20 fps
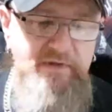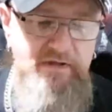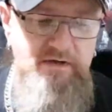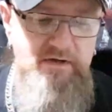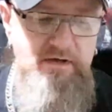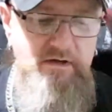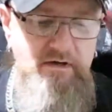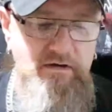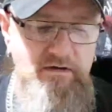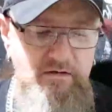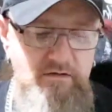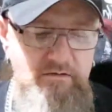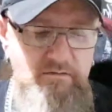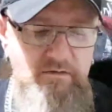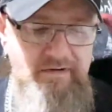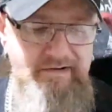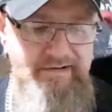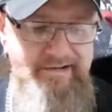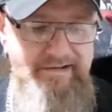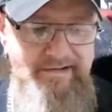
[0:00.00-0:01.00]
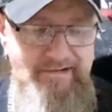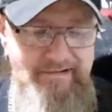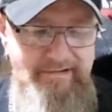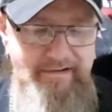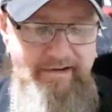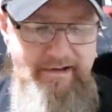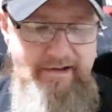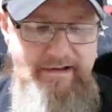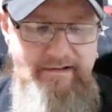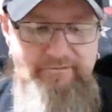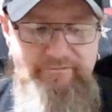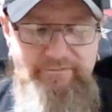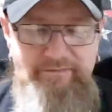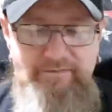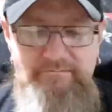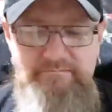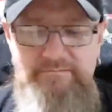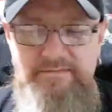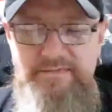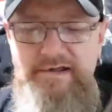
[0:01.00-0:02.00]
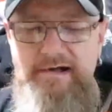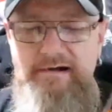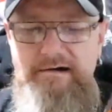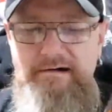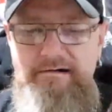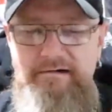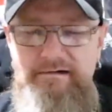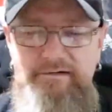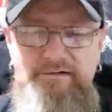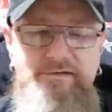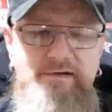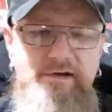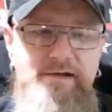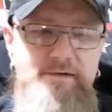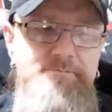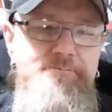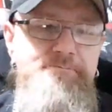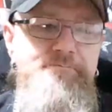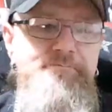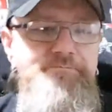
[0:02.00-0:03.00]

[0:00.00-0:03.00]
I got one here today from Yorkshire.